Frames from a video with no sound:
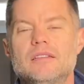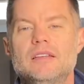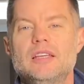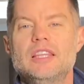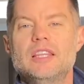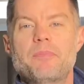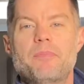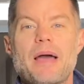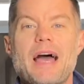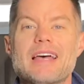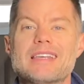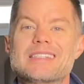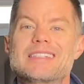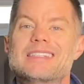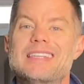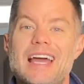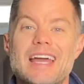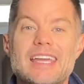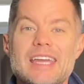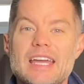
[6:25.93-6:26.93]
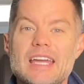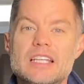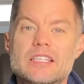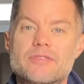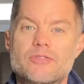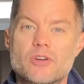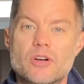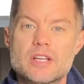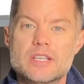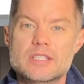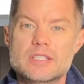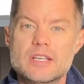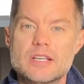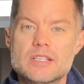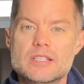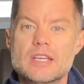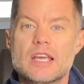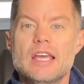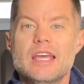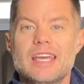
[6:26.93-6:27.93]
In the past decades, for
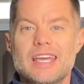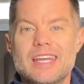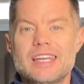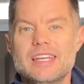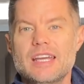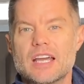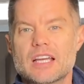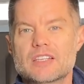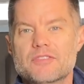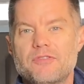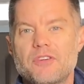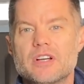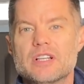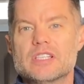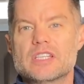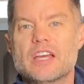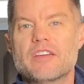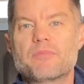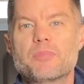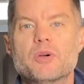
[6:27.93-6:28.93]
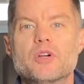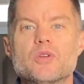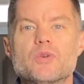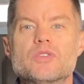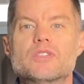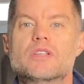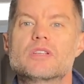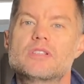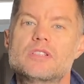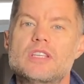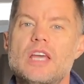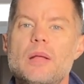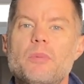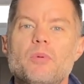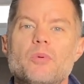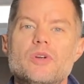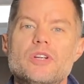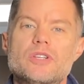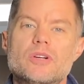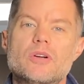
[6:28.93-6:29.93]
instance, index funds have produced
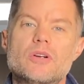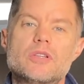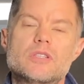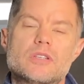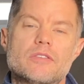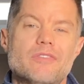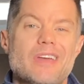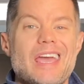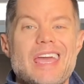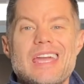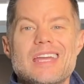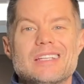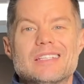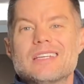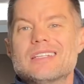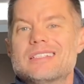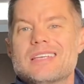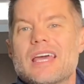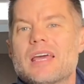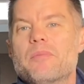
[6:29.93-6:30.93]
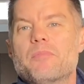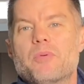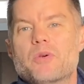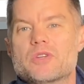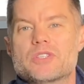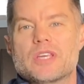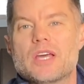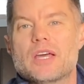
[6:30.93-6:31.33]
stable returns of 8 to 10%.